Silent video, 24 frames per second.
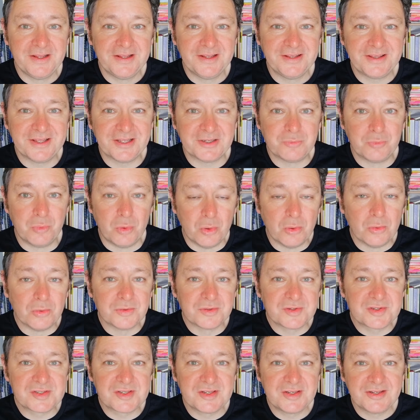The
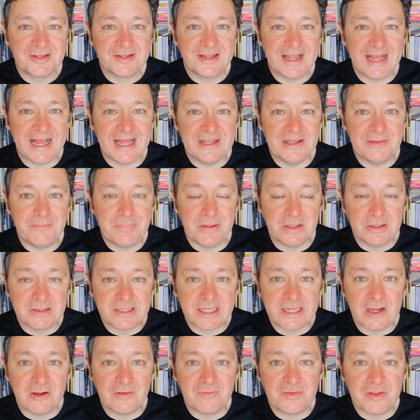walls and the
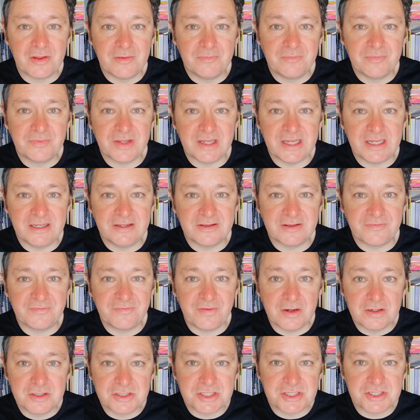building of them, the
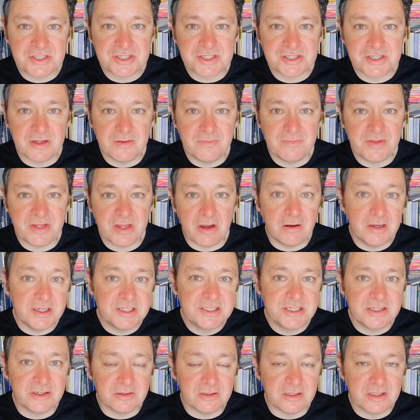functions of them, the
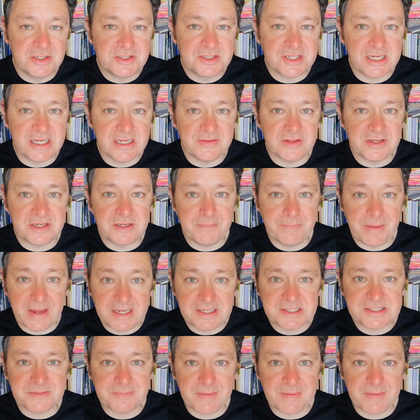ideology and the debates